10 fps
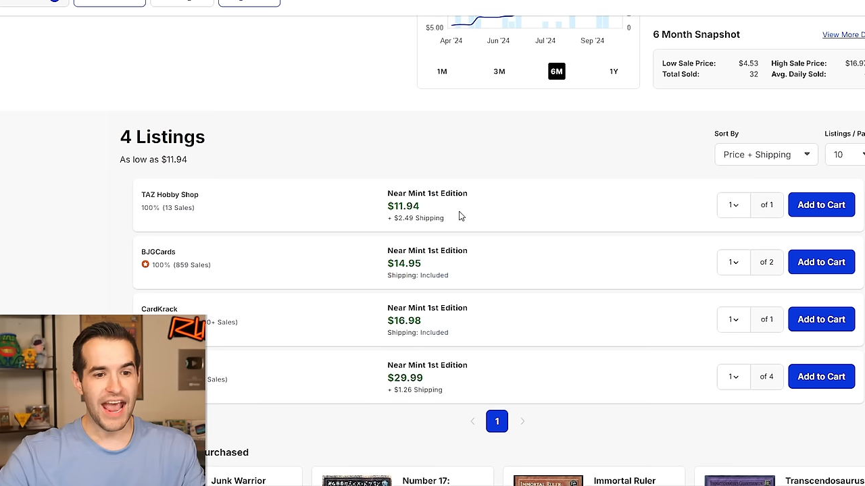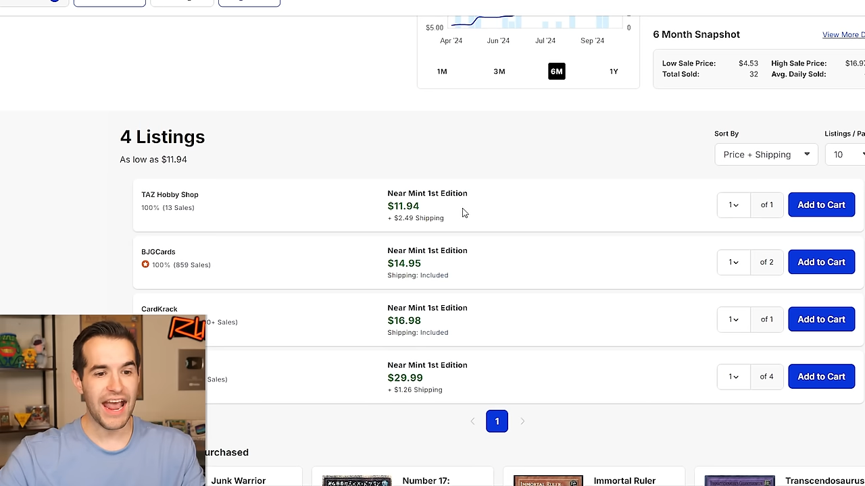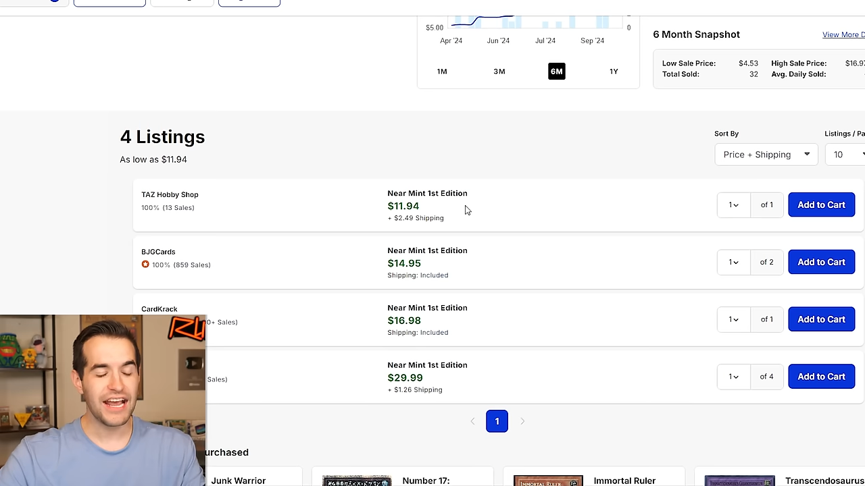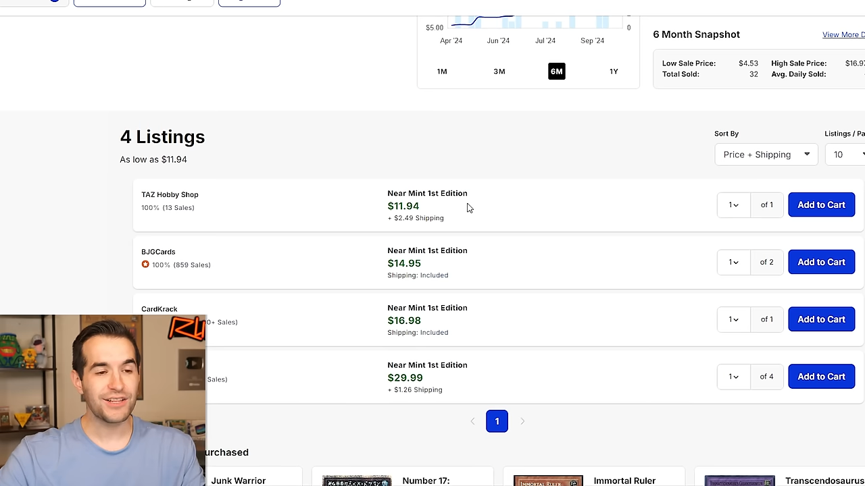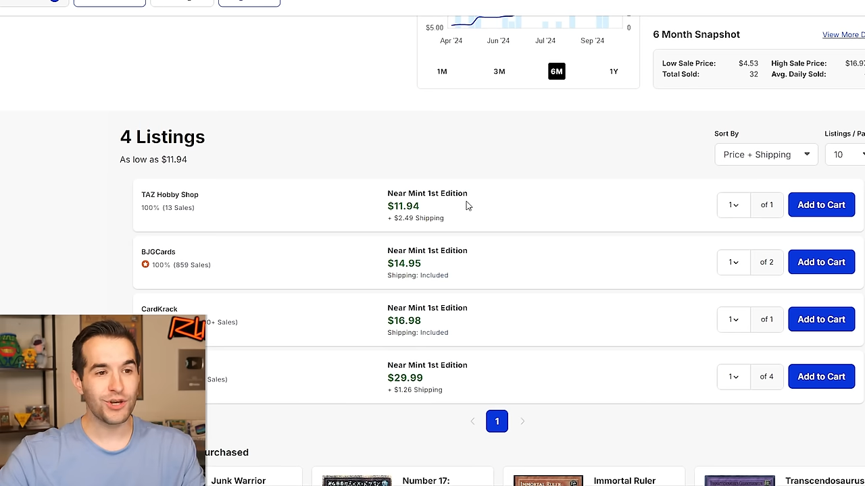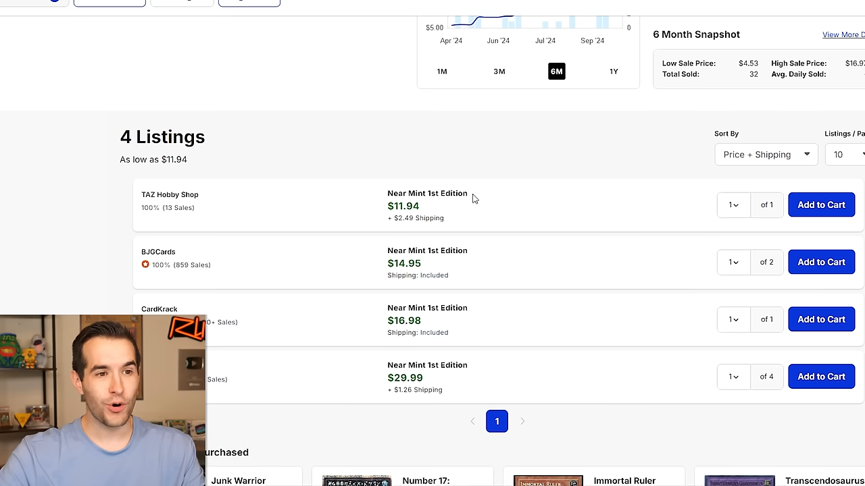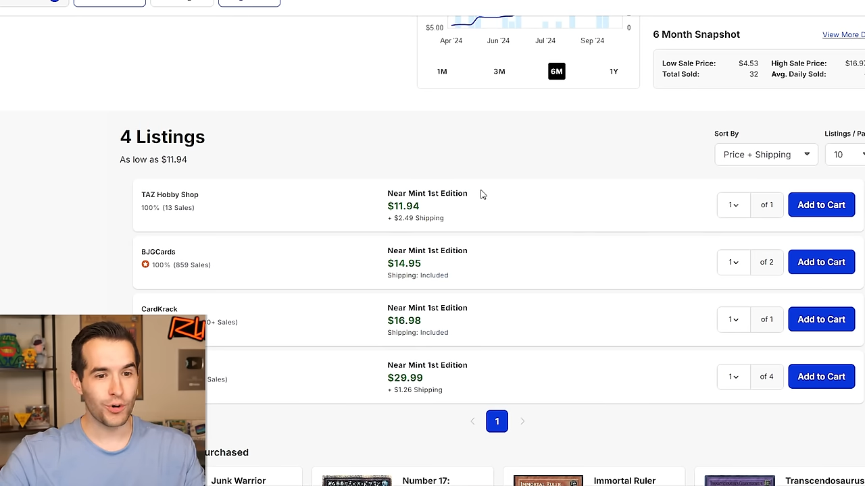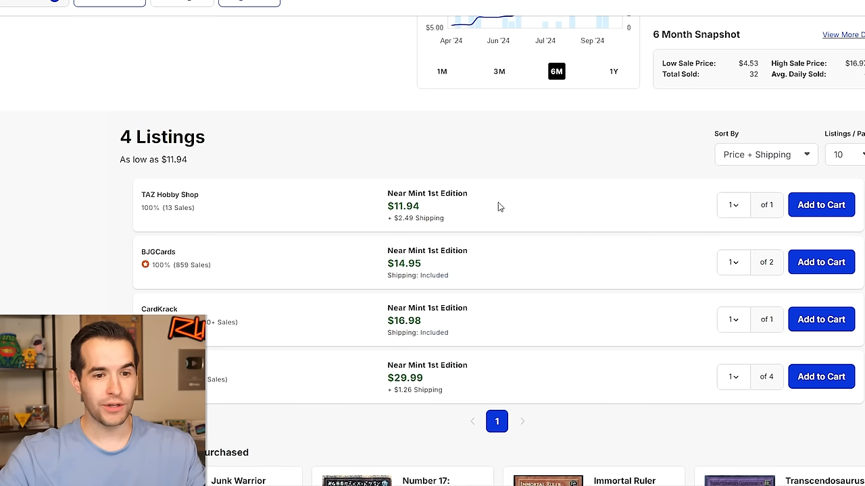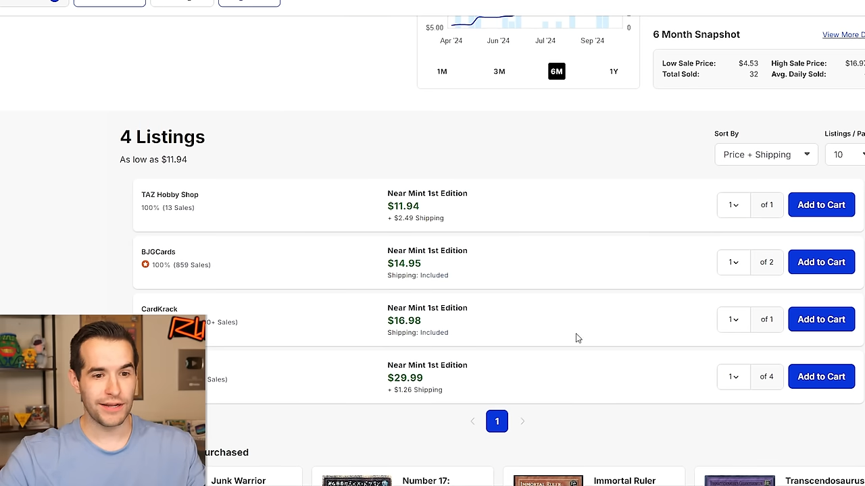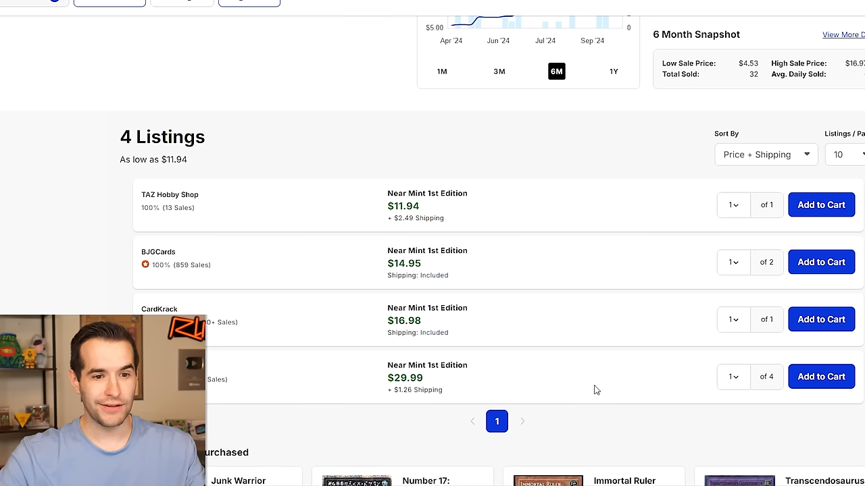Eight
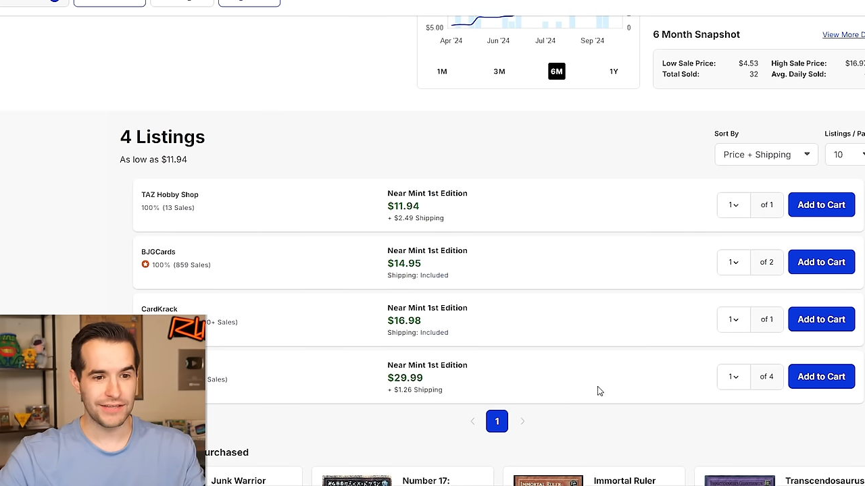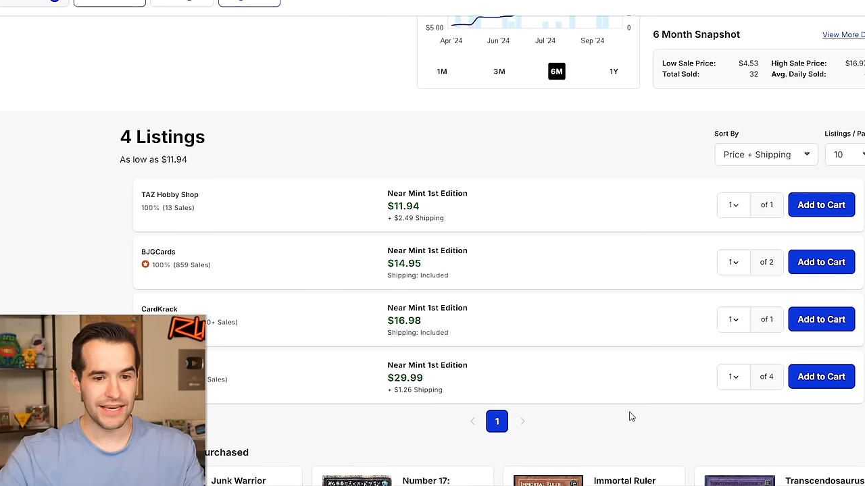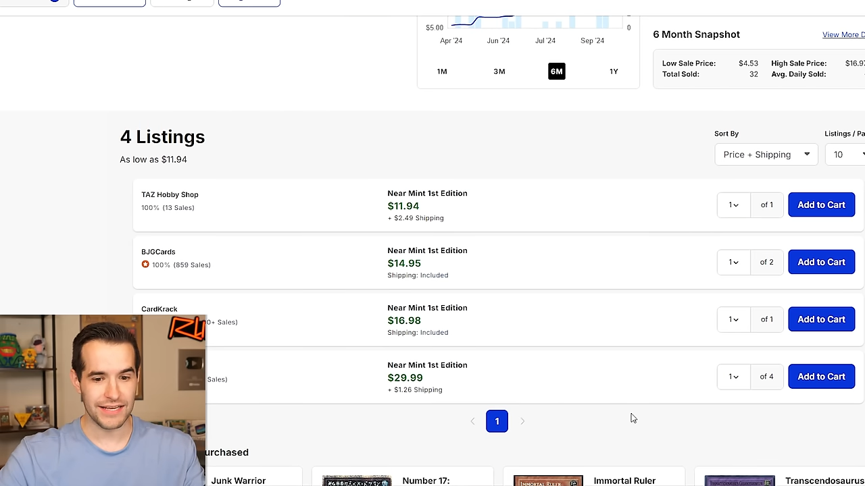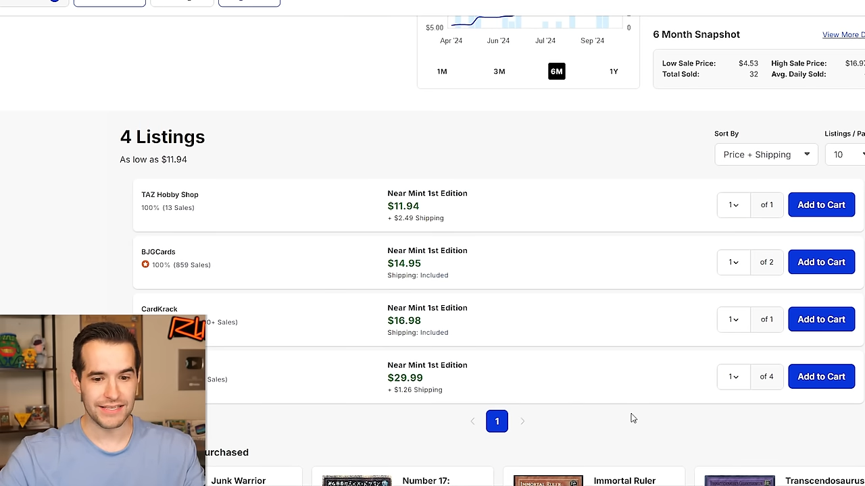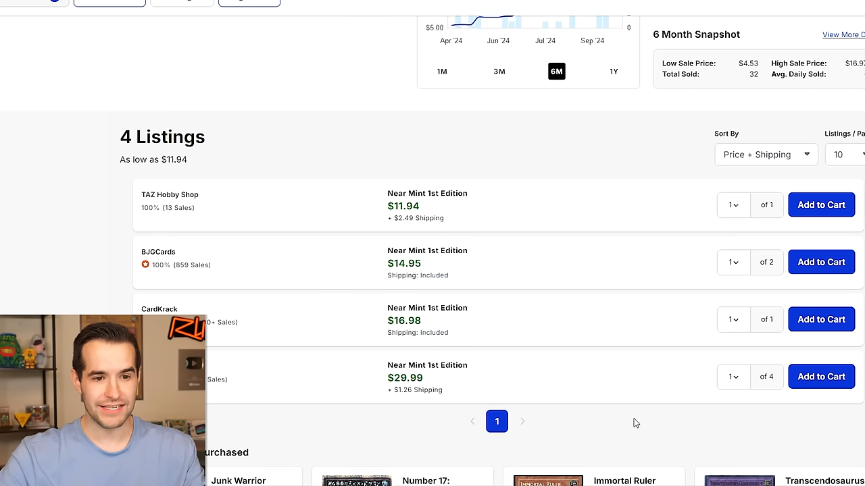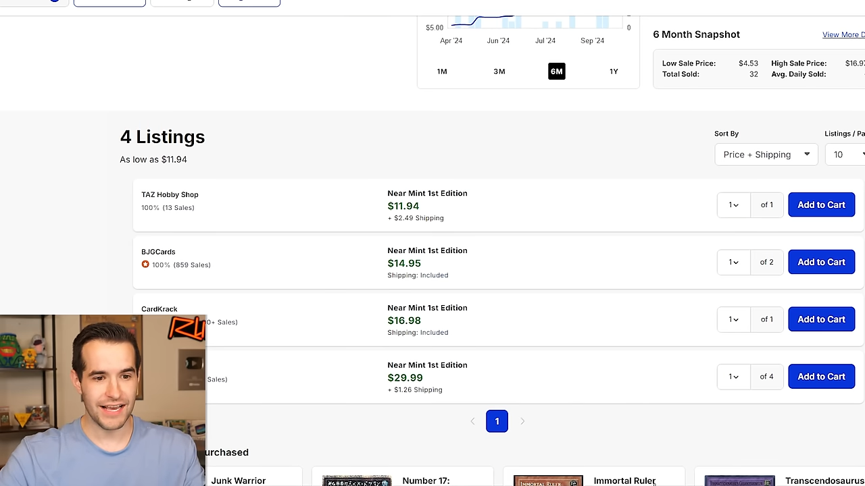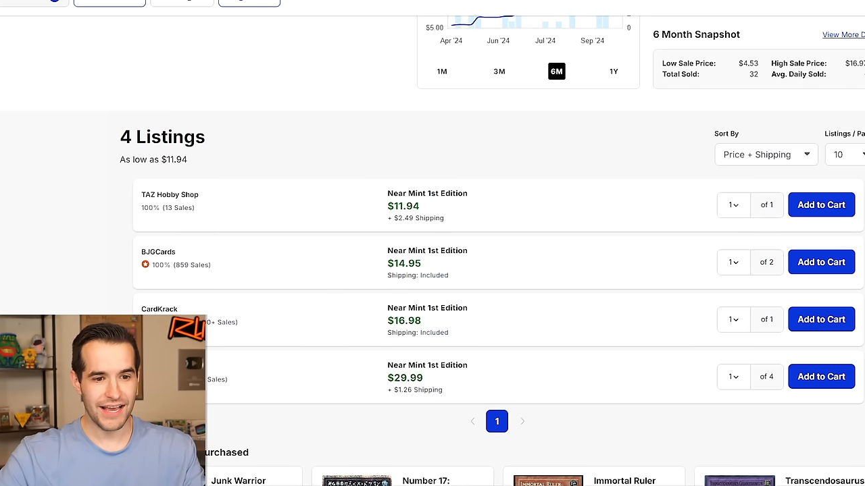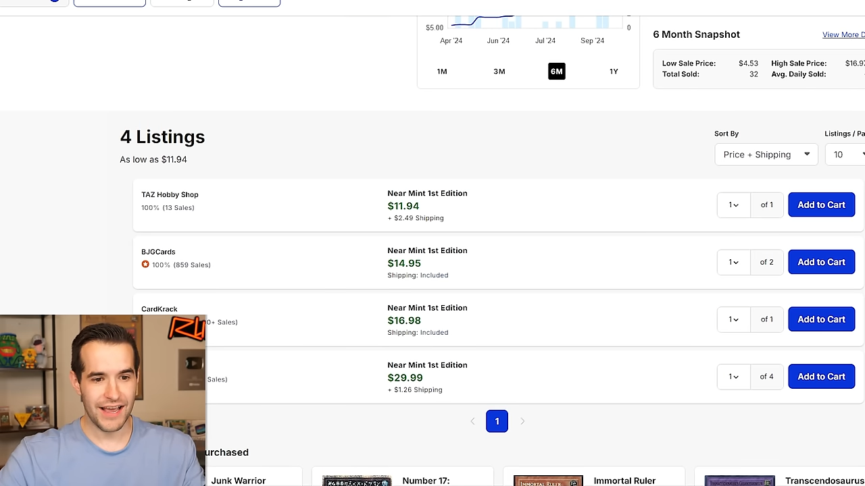total little D's.